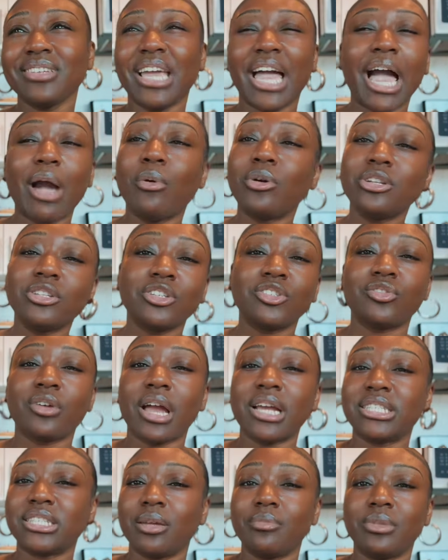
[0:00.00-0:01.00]
I wanted to try
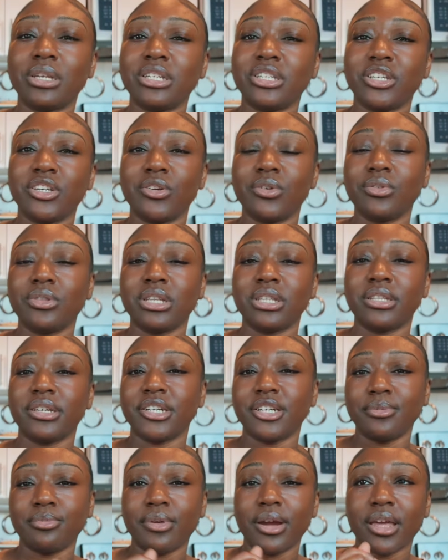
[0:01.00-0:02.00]
something new. The
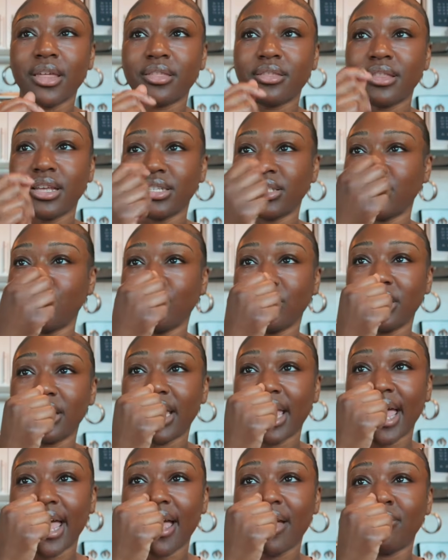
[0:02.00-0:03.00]
TheraBreath doesn't really
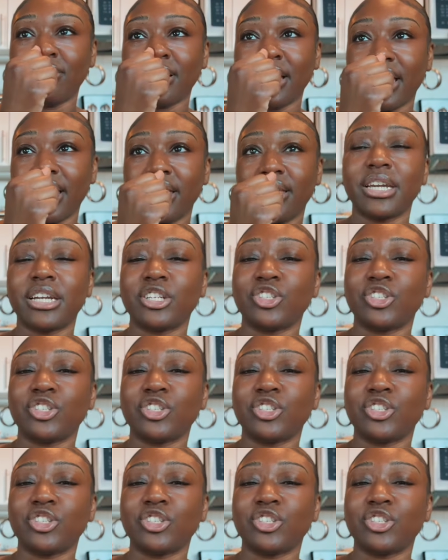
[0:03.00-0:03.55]
have like a